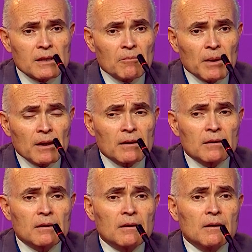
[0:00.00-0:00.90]
This
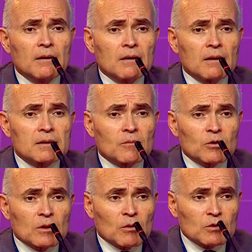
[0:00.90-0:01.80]
has been
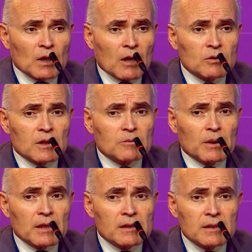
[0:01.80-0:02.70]
well received
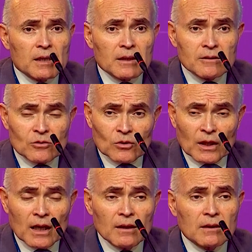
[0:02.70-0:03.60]
by the APEC
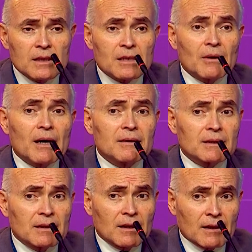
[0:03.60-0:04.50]
economists. We have
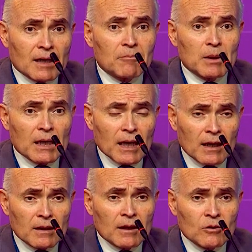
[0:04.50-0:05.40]
shared with them
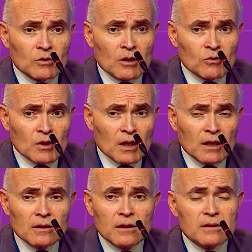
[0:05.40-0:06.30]
the
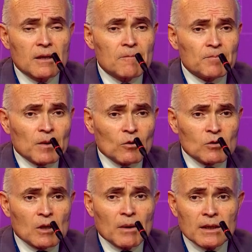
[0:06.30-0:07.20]
national
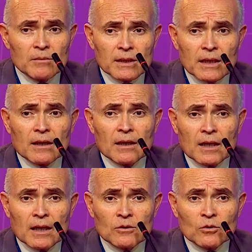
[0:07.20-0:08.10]
initiative that will be
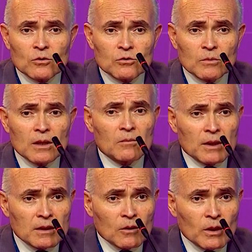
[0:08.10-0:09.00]
replicated
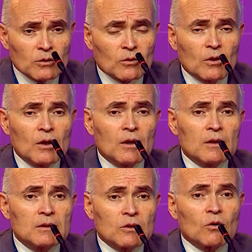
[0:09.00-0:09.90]
in coming
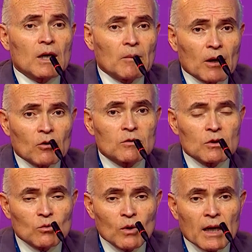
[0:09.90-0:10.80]
years. It will not be
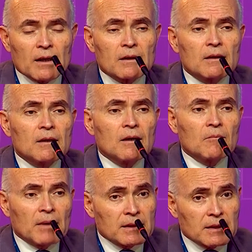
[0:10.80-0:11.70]
limited to
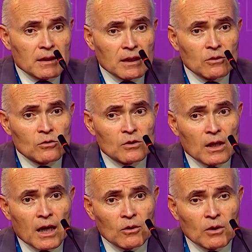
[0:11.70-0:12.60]
2024, will
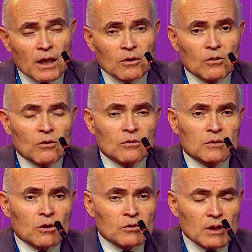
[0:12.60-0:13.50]
continue
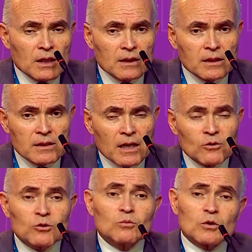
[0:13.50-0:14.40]

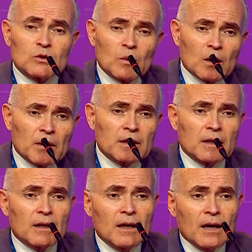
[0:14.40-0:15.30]
in
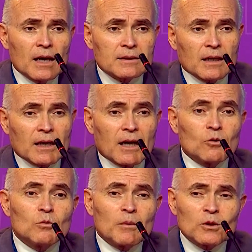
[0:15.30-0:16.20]
coming
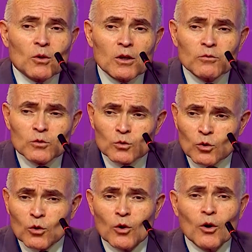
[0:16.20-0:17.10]
years
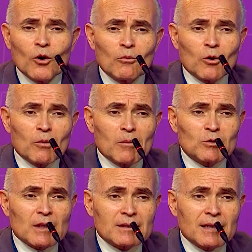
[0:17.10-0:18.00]
until
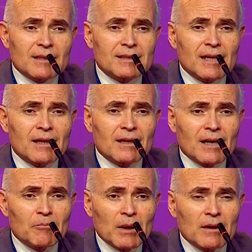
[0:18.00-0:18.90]
probably
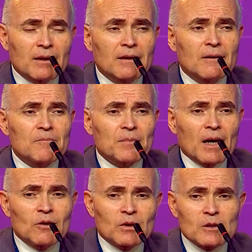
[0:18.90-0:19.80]
sometime in the
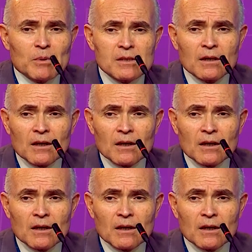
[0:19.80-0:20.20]
future.